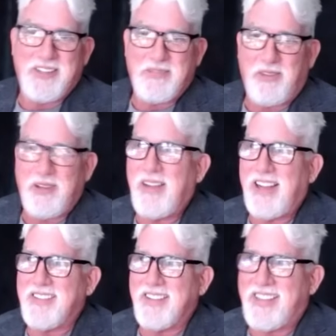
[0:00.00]
It's more
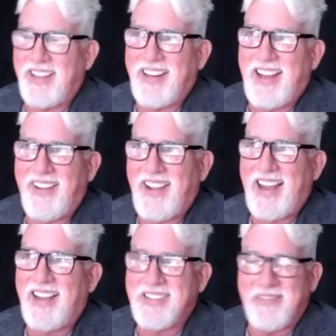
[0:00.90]
about just getting out of
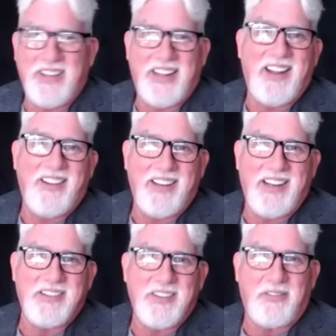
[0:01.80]
the house and being out in
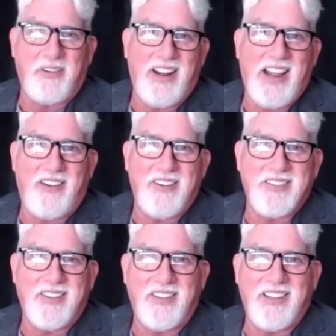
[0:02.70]
nature for an hour or
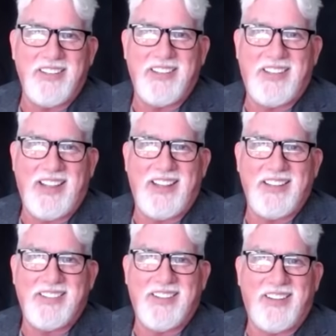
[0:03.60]
so late in the
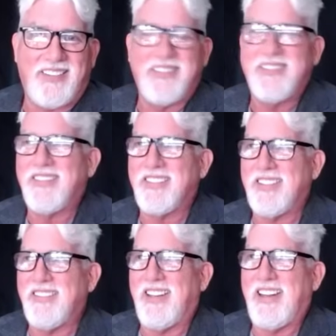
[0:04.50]
day. So we'll
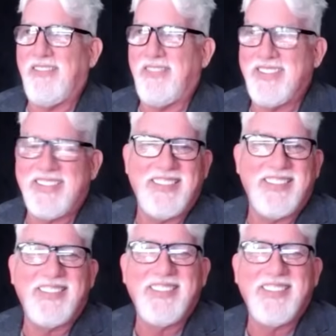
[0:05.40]
see what happens.